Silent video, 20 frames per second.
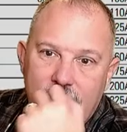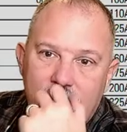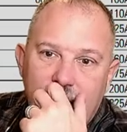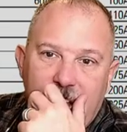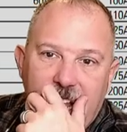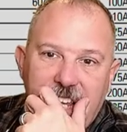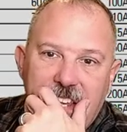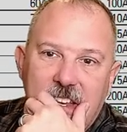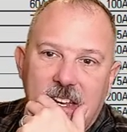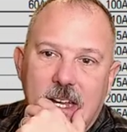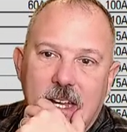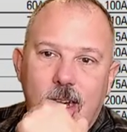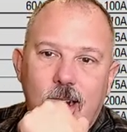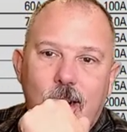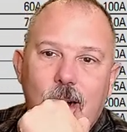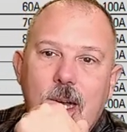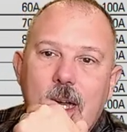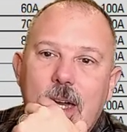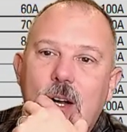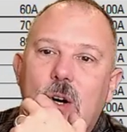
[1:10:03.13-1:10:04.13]
And you
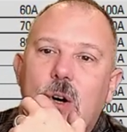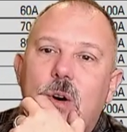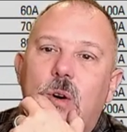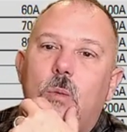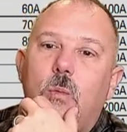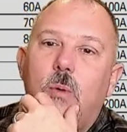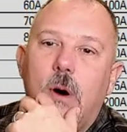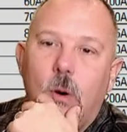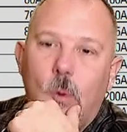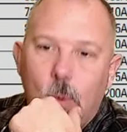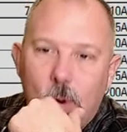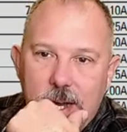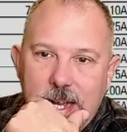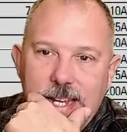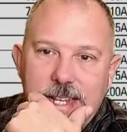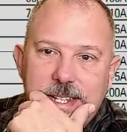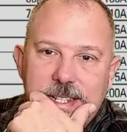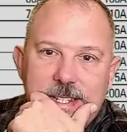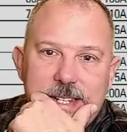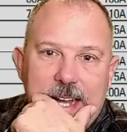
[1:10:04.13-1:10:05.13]
go, well, what
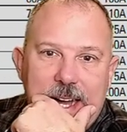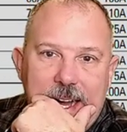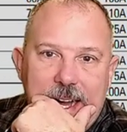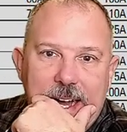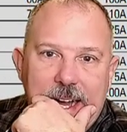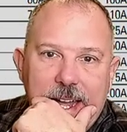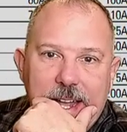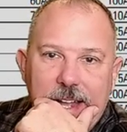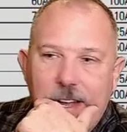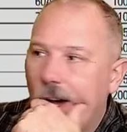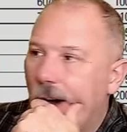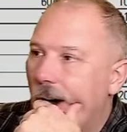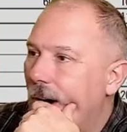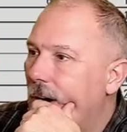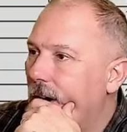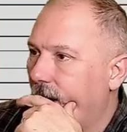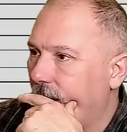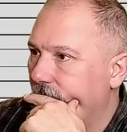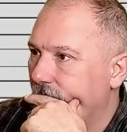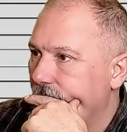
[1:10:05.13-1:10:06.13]
is I
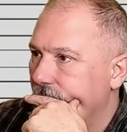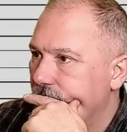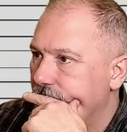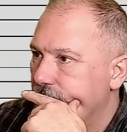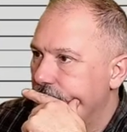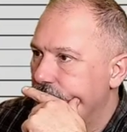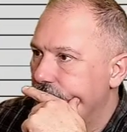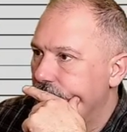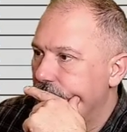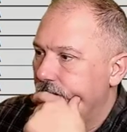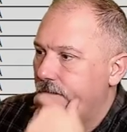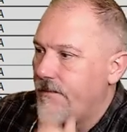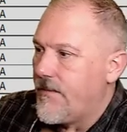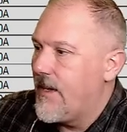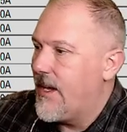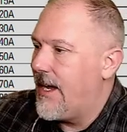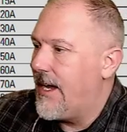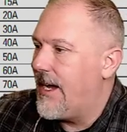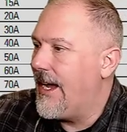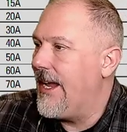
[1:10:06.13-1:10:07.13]
R?
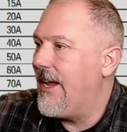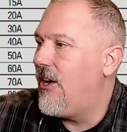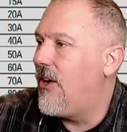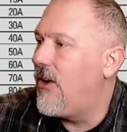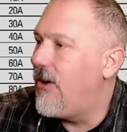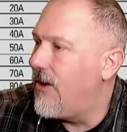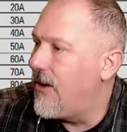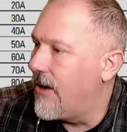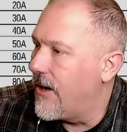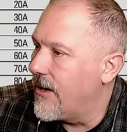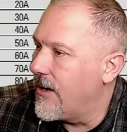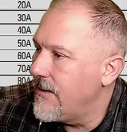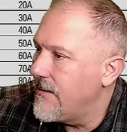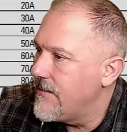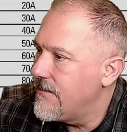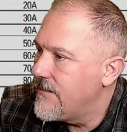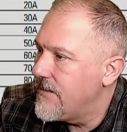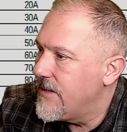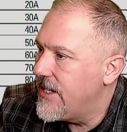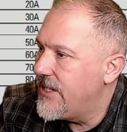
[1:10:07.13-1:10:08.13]
I R
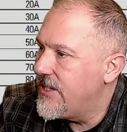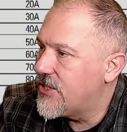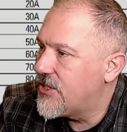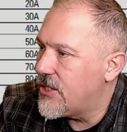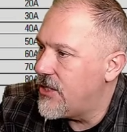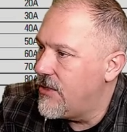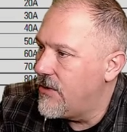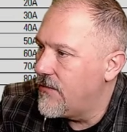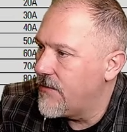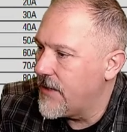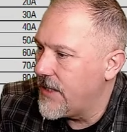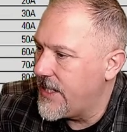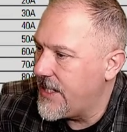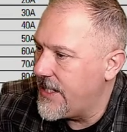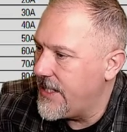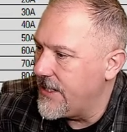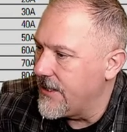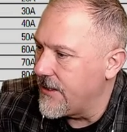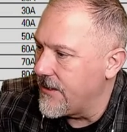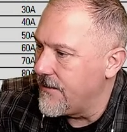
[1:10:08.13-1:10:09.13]
is over
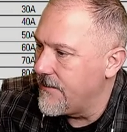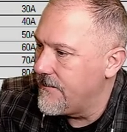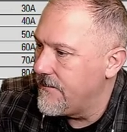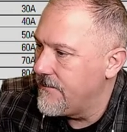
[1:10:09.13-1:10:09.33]
here.